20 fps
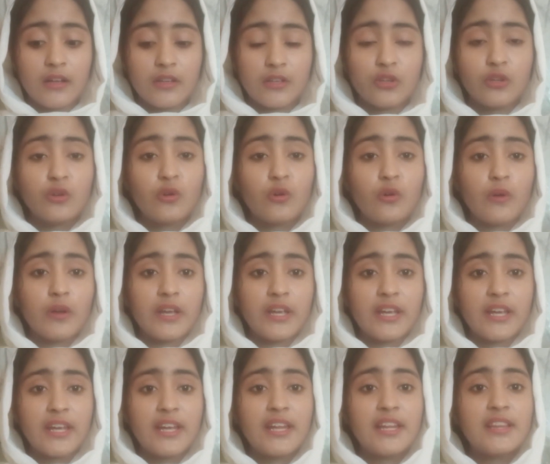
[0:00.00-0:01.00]

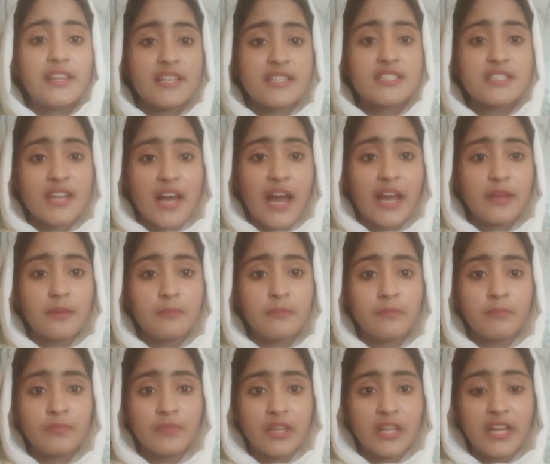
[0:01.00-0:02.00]
In this time
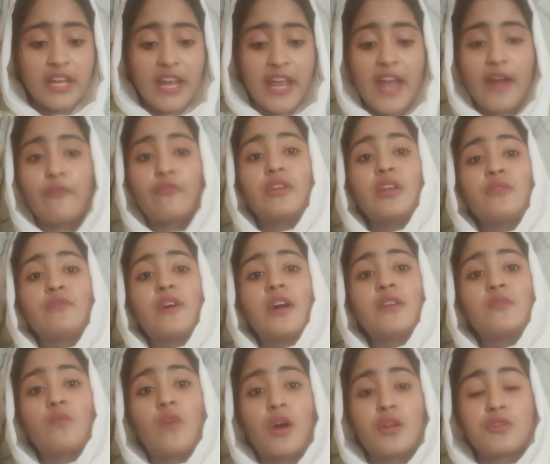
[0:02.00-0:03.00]

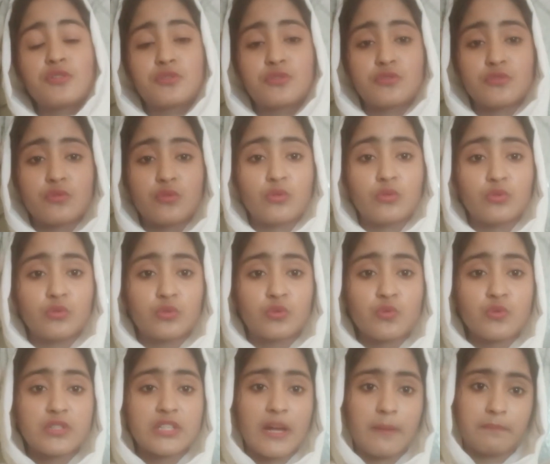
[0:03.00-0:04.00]
everyone wants to
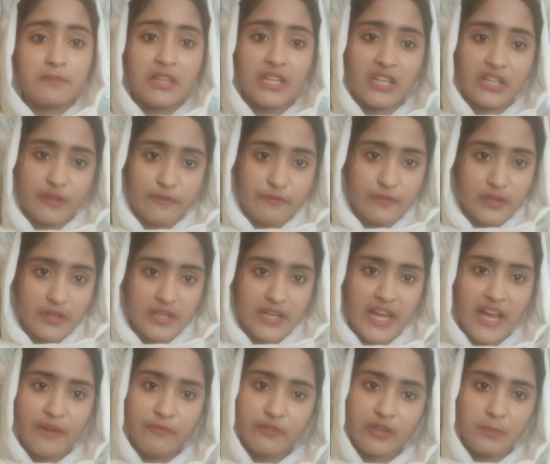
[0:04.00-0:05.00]
do something
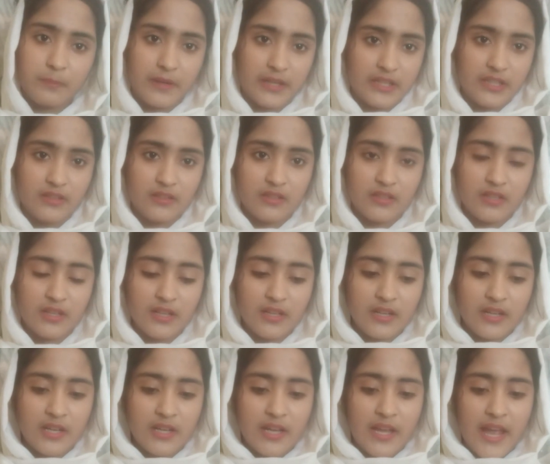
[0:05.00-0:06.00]
different. Everybody,
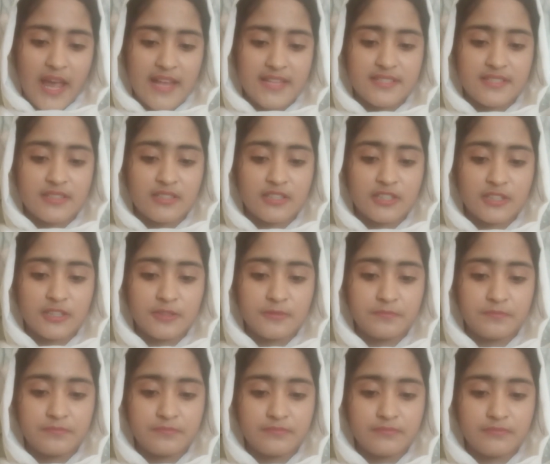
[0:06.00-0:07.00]
as
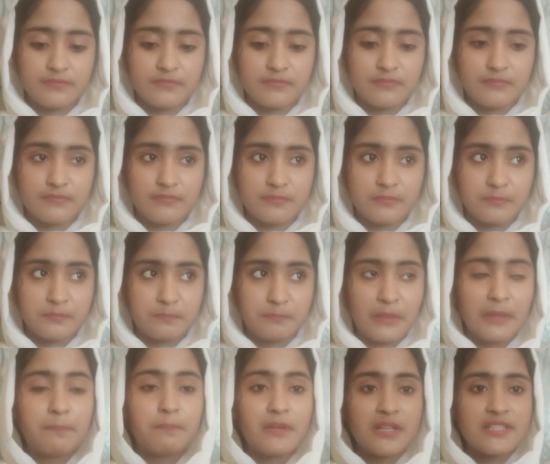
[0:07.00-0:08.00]

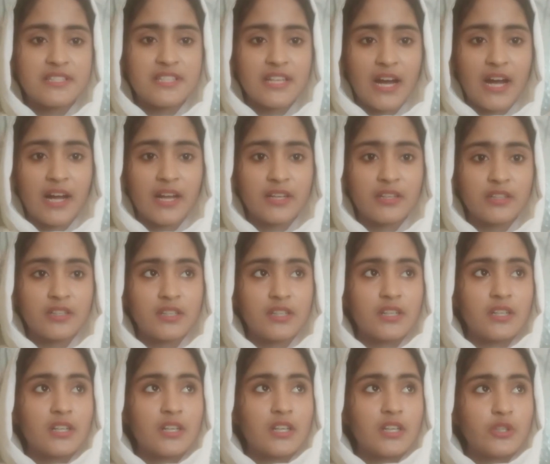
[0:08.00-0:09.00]
peoples
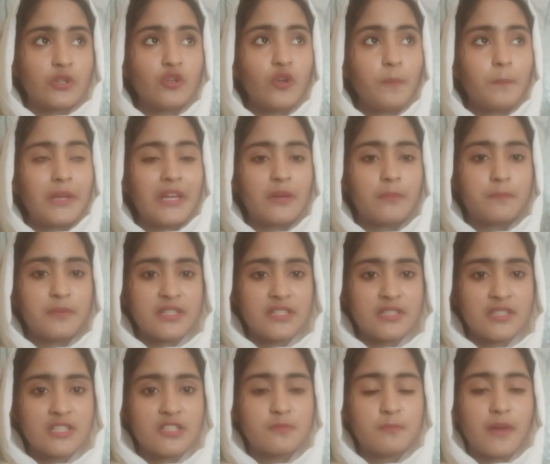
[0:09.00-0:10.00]
are being
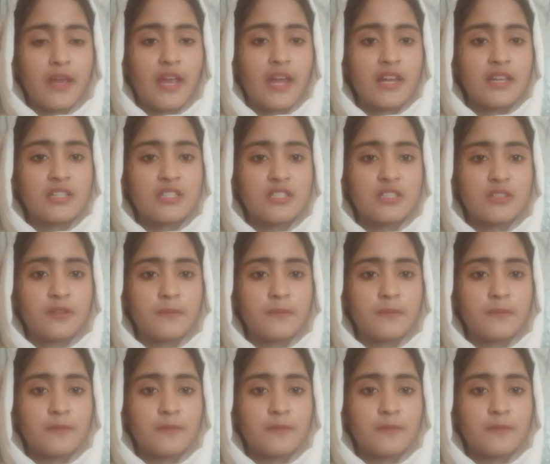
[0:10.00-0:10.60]
businessmen,